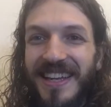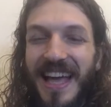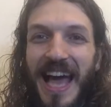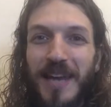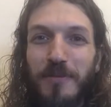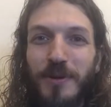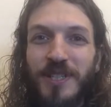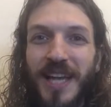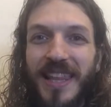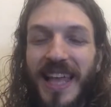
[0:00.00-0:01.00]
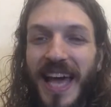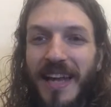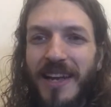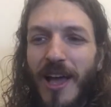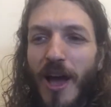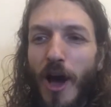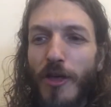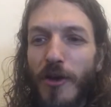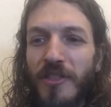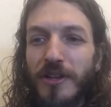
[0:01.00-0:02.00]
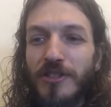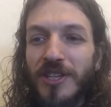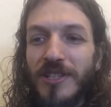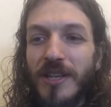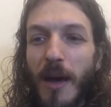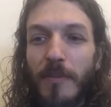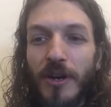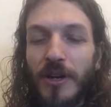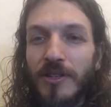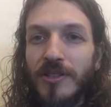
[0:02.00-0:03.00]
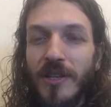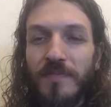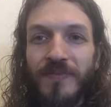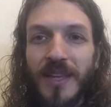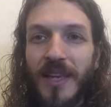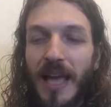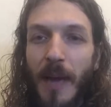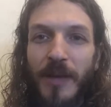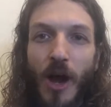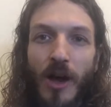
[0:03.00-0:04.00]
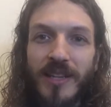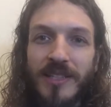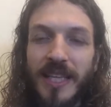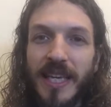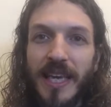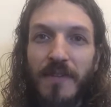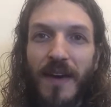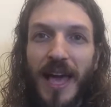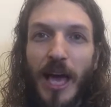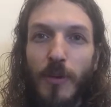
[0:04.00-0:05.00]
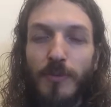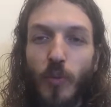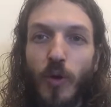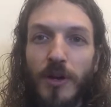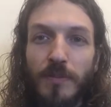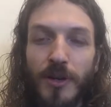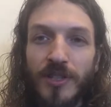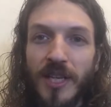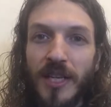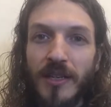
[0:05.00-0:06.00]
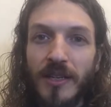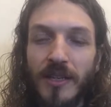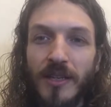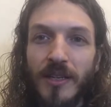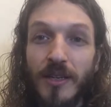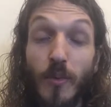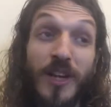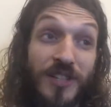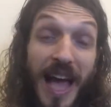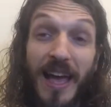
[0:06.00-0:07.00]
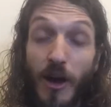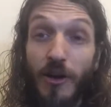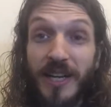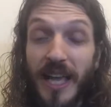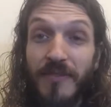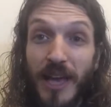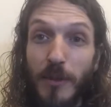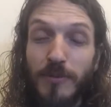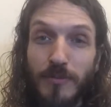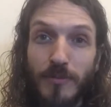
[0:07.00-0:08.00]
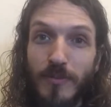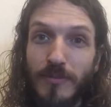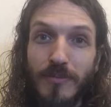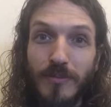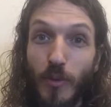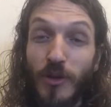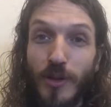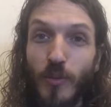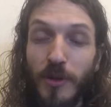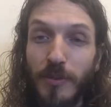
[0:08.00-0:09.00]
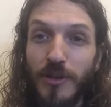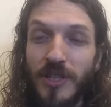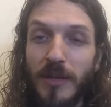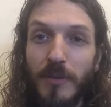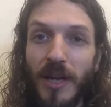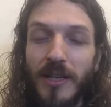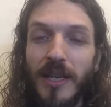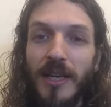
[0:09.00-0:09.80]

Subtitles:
appreciate that. Although they're just numbers. I mean, honestly, if I helped one person, which I already have helped more than one person, but